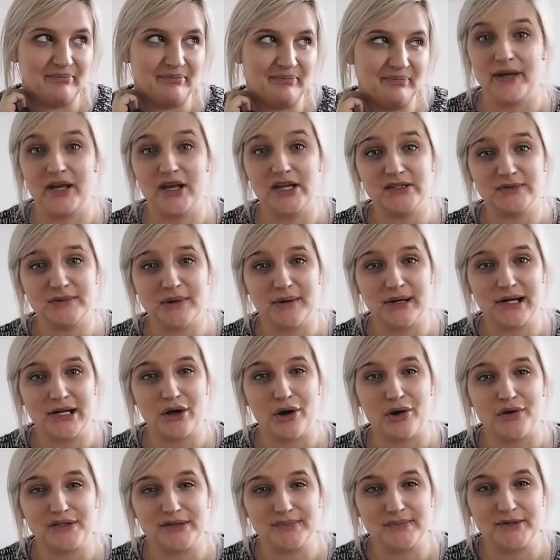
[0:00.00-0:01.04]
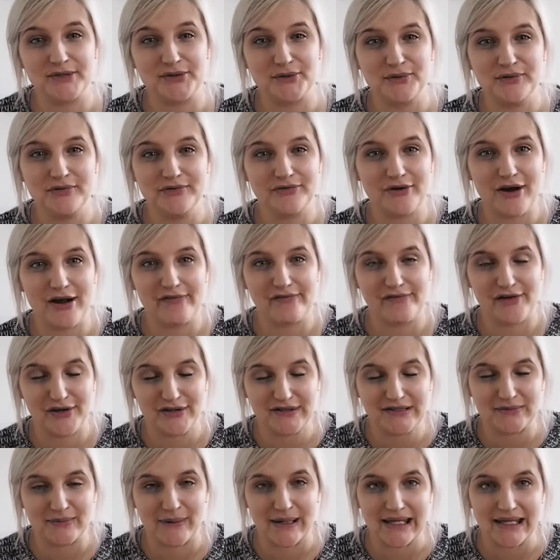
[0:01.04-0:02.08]
Because we were in hospital for our
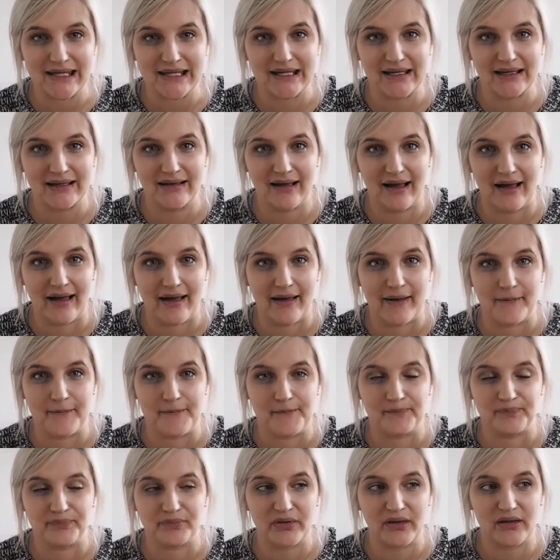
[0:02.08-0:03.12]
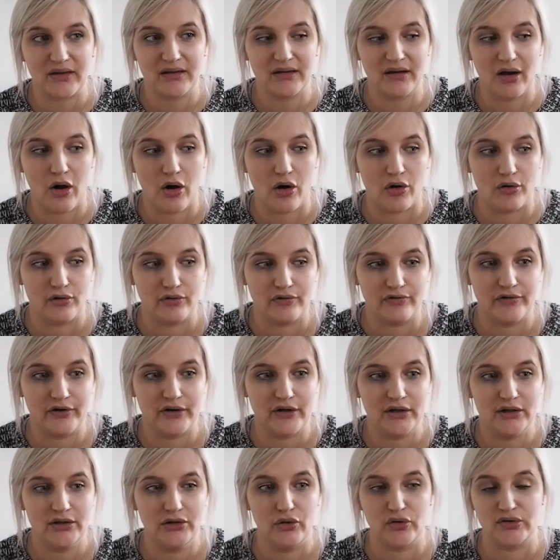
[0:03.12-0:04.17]
first week
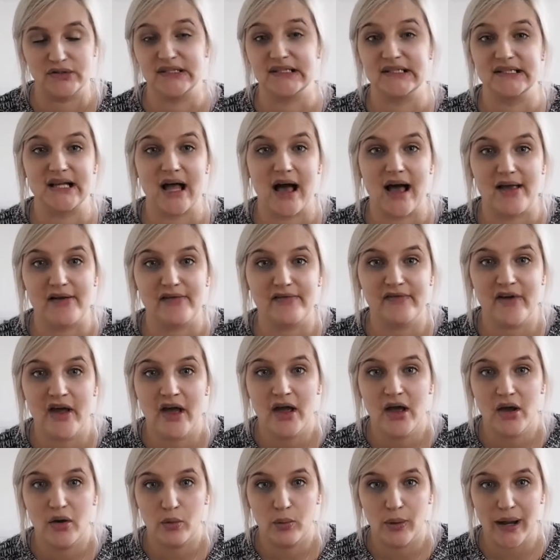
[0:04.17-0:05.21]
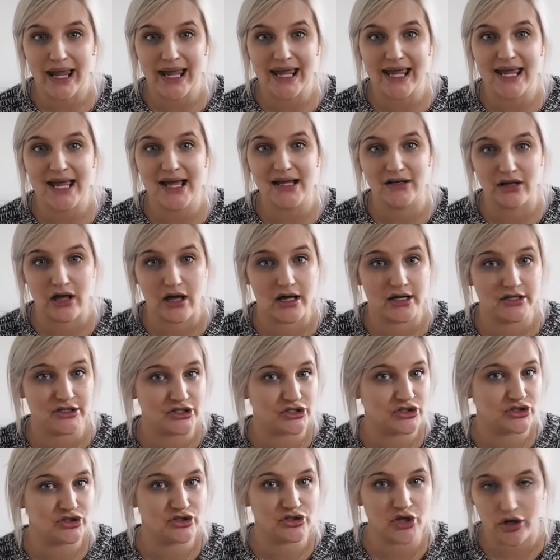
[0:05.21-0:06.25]
of Lawson's life, we learned
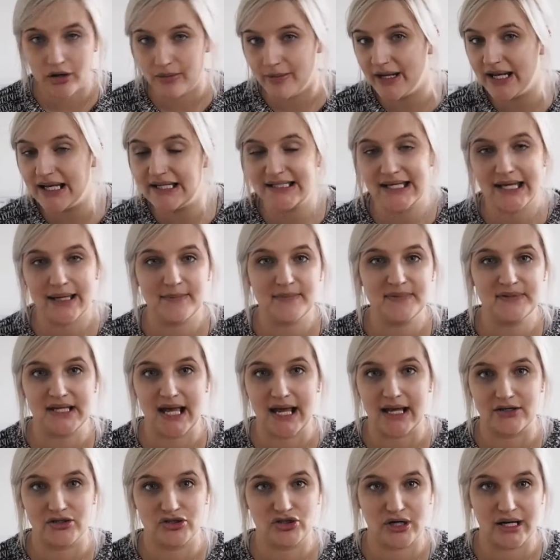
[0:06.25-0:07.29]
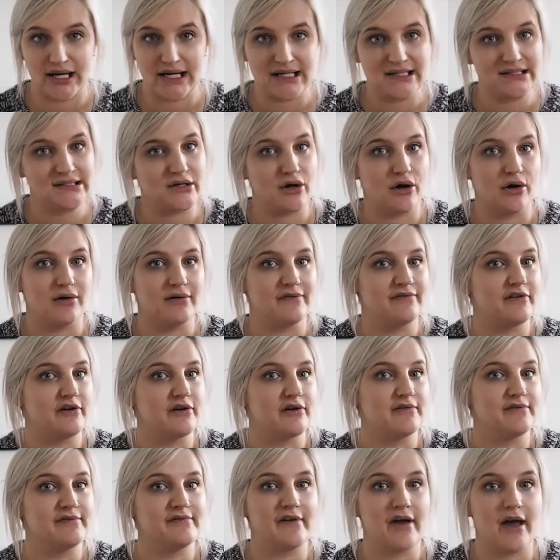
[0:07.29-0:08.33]
so many tips and tricks off
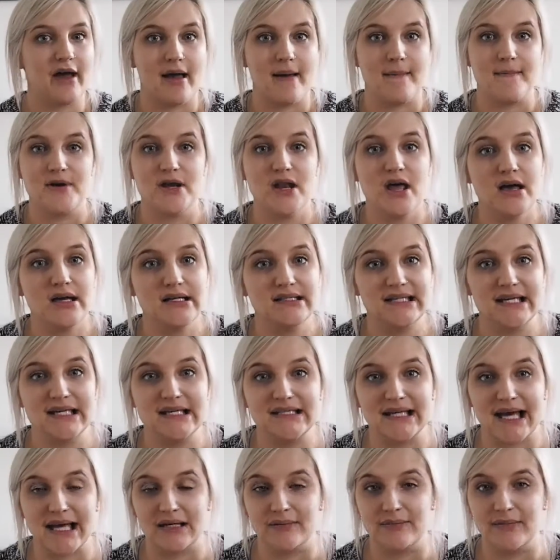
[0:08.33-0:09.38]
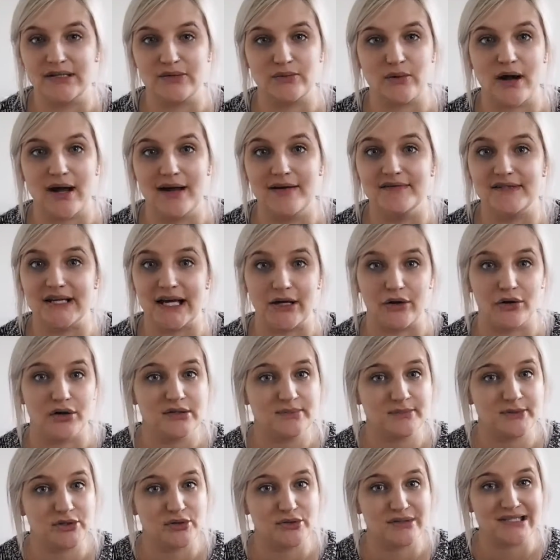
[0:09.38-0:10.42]
of nurses and midwives and
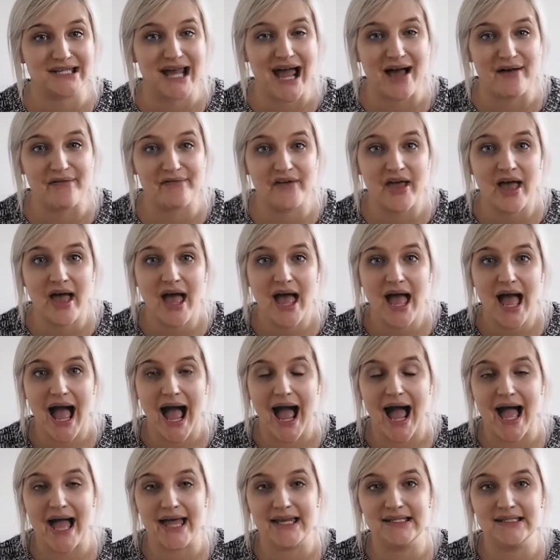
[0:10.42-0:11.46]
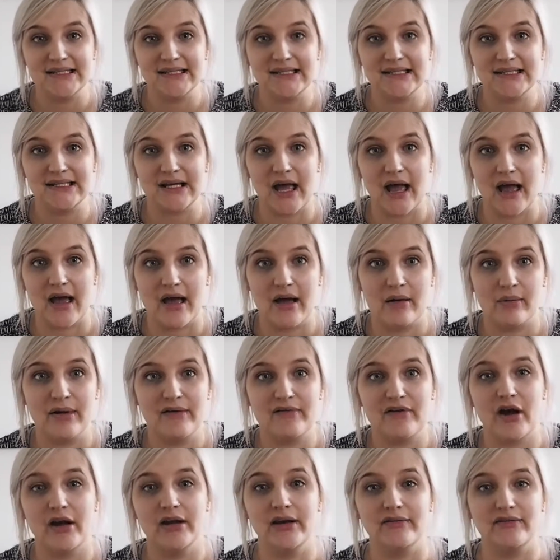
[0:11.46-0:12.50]
hospital staff, and we've
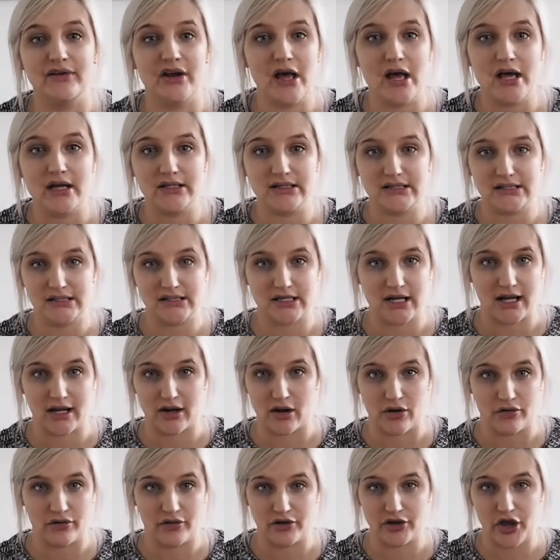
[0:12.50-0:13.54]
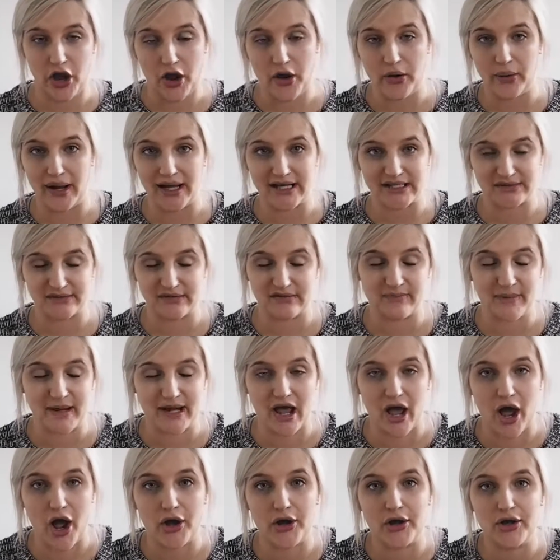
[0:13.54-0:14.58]
kind of learned like on the go as we've been
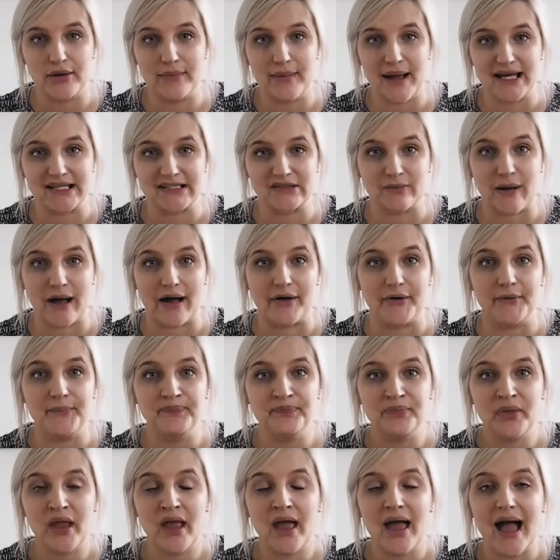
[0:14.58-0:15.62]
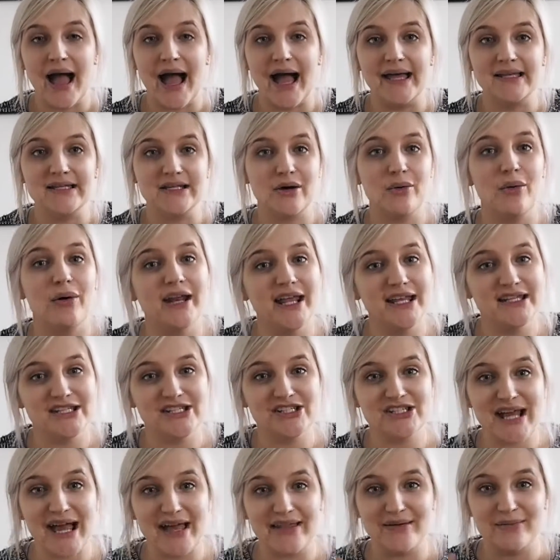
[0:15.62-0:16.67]
at home as well, and I wanted to
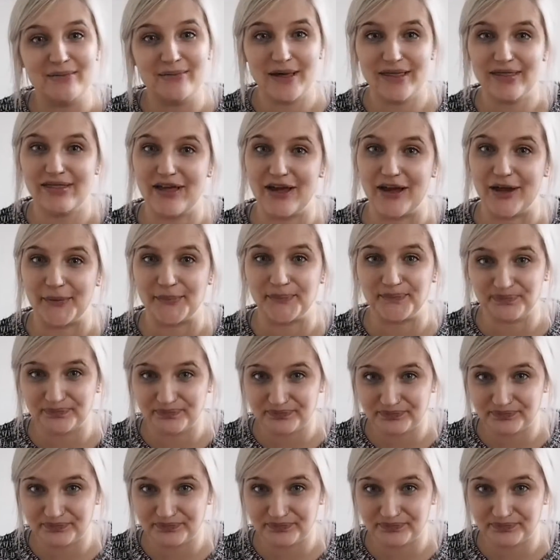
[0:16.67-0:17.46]
share them with you.